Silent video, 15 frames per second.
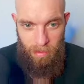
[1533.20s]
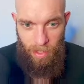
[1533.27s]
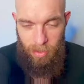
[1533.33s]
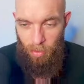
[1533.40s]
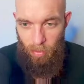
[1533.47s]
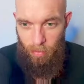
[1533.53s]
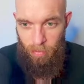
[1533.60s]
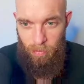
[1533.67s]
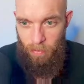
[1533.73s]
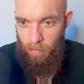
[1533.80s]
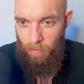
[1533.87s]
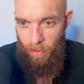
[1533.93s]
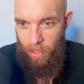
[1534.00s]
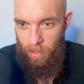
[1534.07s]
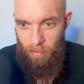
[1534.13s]
all
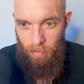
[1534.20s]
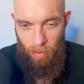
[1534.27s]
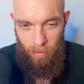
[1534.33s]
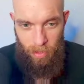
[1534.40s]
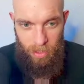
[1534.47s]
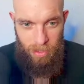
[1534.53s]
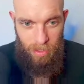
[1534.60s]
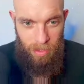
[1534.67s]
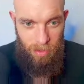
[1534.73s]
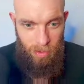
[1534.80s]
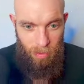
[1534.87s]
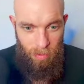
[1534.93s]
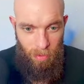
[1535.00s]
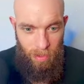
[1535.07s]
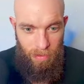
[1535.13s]
really Rogue Engine is
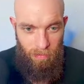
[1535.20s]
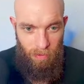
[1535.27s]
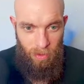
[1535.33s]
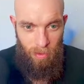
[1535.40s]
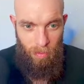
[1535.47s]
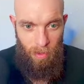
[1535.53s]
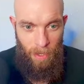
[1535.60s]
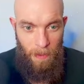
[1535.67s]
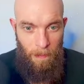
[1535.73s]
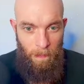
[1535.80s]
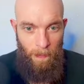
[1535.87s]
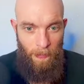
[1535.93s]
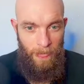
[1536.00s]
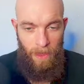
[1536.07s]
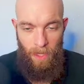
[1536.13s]
doing for you there,
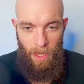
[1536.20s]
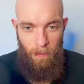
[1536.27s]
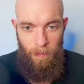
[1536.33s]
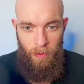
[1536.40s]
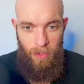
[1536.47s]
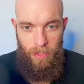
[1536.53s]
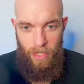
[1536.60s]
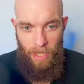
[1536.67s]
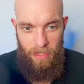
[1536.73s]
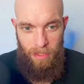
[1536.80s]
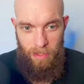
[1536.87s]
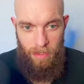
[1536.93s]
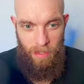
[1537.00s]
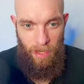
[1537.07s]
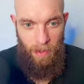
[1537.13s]
and putting the
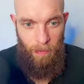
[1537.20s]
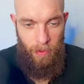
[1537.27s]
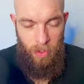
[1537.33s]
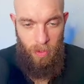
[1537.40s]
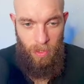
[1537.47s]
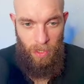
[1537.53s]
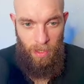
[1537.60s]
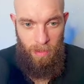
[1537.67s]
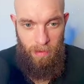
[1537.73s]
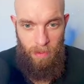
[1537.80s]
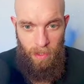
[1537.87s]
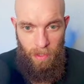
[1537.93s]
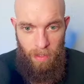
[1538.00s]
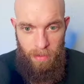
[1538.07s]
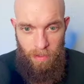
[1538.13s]
assets there. But you can
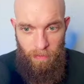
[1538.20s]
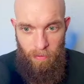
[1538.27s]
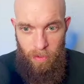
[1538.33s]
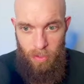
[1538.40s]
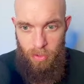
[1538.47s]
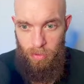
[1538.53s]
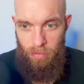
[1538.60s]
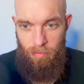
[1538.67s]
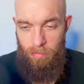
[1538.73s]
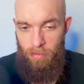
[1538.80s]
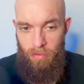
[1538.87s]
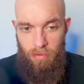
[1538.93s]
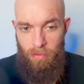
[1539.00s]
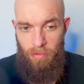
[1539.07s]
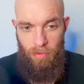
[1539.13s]
definitely just
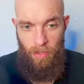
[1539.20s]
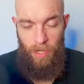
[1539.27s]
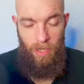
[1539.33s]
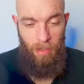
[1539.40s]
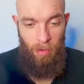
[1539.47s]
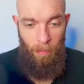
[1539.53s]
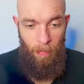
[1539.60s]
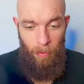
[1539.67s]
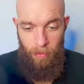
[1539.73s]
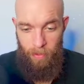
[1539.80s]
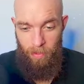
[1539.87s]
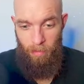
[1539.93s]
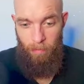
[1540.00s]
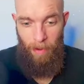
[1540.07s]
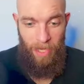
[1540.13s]
create a component
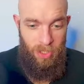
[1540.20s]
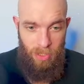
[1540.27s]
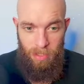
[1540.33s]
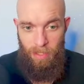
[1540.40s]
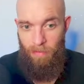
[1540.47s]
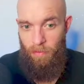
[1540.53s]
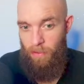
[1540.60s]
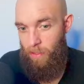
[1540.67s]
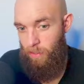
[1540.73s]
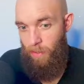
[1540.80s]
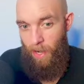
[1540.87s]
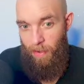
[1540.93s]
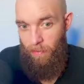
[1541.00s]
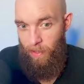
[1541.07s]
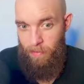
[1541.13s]
that batches everything you
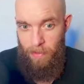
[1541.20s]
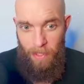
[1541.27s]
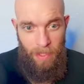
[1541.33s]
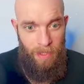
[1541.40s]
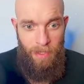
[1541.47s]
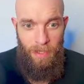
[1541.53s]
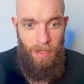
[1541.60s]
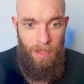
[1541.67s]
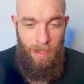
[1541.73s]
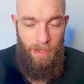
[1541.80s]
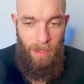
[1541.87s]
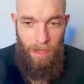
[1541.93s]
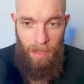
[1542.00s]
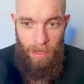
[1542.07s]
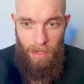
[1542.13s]
have down there,
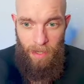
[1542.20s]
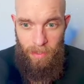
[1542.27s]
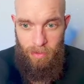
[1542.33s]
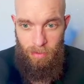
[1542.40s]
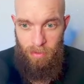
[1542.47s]
turns